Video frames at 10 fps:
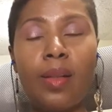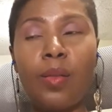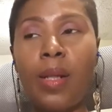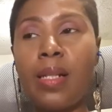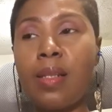
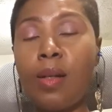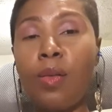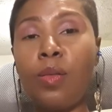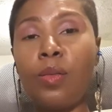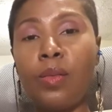right?
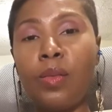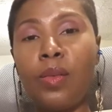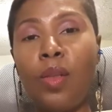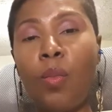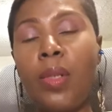So,
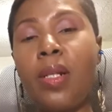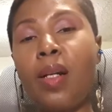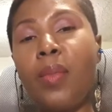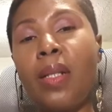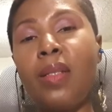when we talk
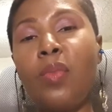about the